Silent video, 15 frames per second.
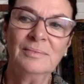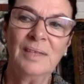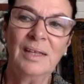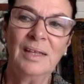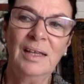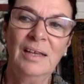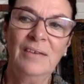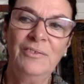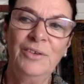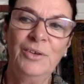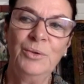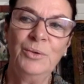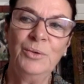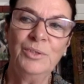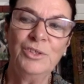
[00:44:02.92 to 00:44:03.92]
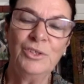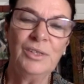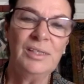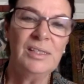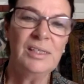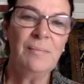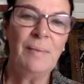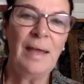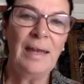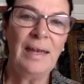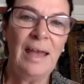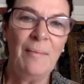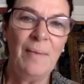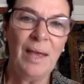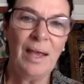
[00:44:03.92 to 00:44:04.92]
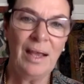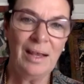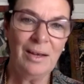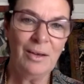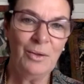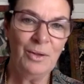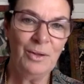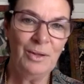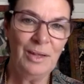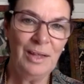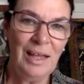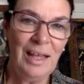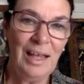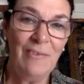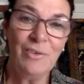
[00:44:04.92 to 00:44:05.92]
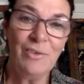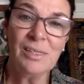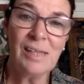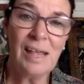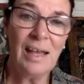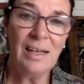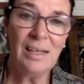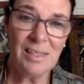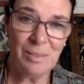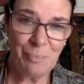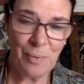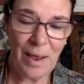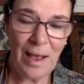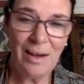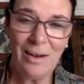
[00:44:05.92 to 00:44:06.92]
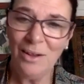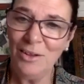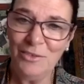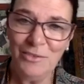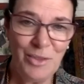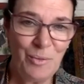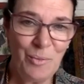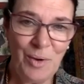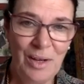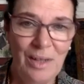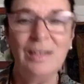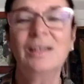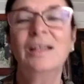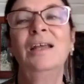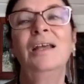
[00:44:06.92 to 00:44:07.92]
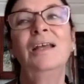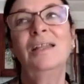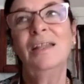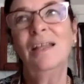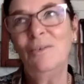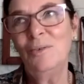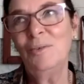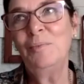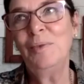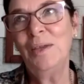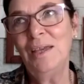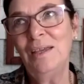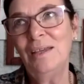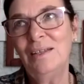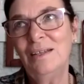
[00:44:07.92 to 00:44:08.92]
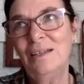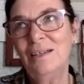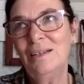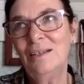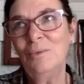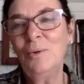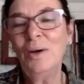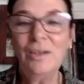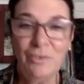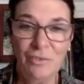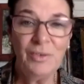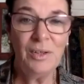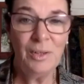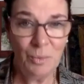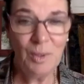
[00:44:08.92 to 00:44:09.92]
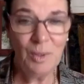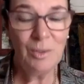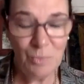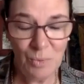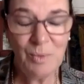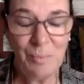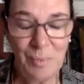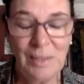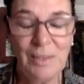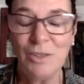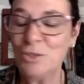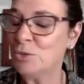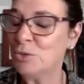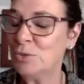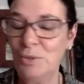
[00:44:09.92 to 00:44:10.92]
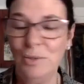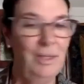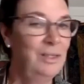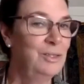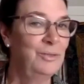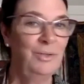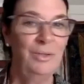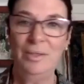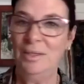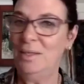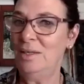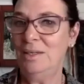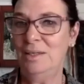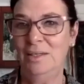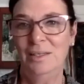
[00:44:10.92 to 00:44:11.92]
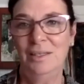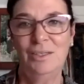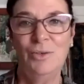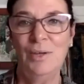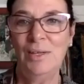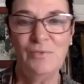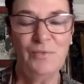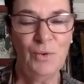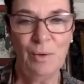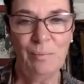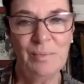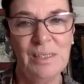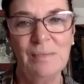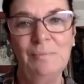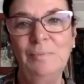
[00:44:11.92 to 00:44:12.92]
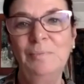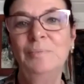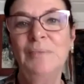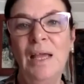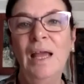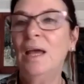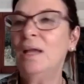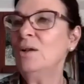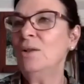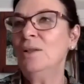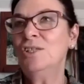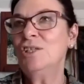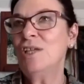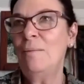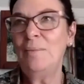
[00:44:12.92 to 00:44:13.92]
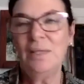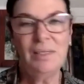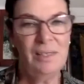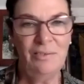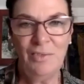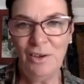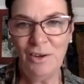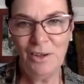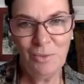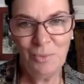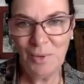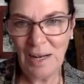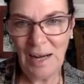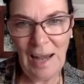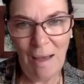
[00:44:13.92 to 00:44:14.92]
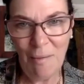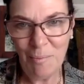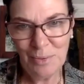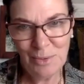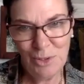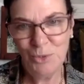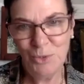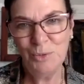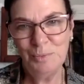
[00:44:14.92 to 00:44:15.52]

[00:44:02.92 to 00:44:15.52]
if Jung joins the pandemic and all he ever said is spread all over the world, that would be wonderful. The world would be truly, truly transformed. And all the shamans of the earth would clap too.